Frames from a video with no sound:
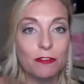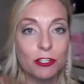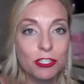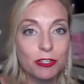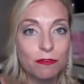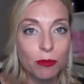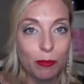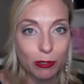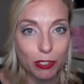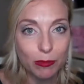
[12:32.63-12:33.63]
first and
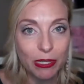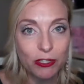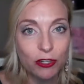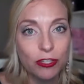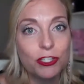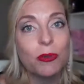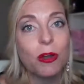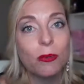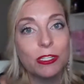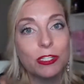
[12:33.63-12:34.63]
foremost, make sure that you
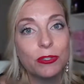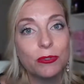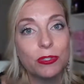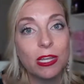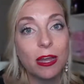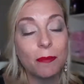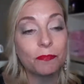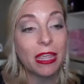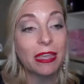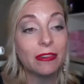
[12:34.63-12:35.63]
always use
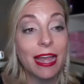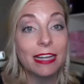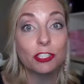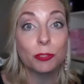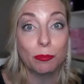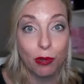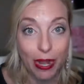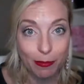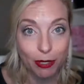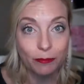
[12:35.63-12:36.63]
a lash
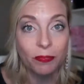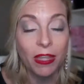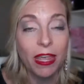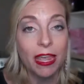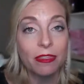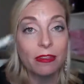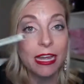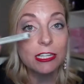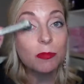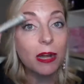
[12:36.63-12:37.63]
primer. And the
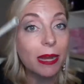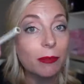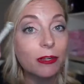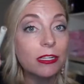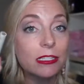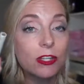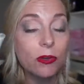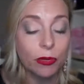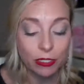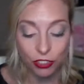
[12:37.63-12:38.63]
lash primer is
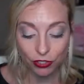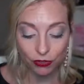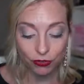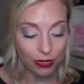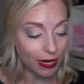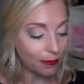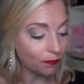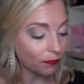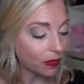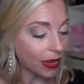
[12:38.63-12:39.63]
going to
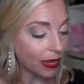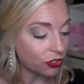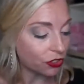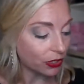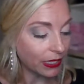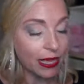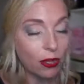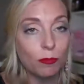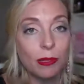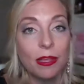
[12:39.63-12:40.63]
actually
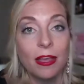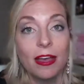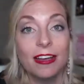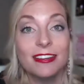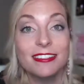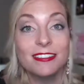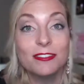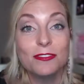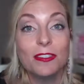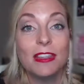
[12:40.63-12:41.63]
help
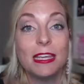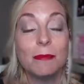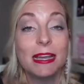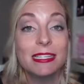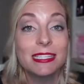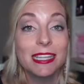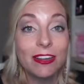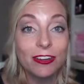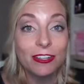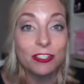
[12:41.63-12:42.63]
the
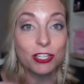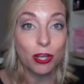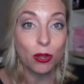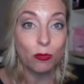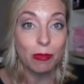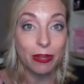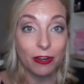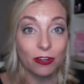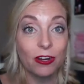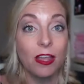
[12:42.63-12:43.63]
mascara to coat
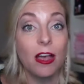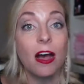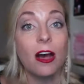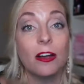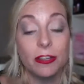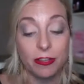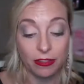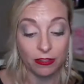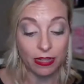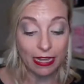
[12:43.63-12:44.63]
better
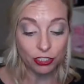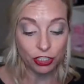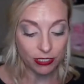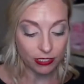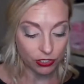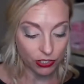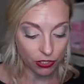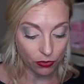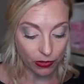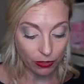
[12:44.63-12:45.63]
on the lashes.
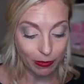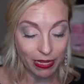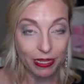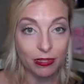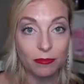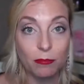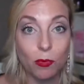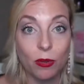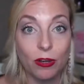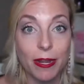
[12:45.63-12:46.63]
So it'll make it
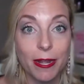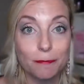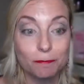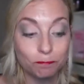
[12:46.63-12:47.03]
more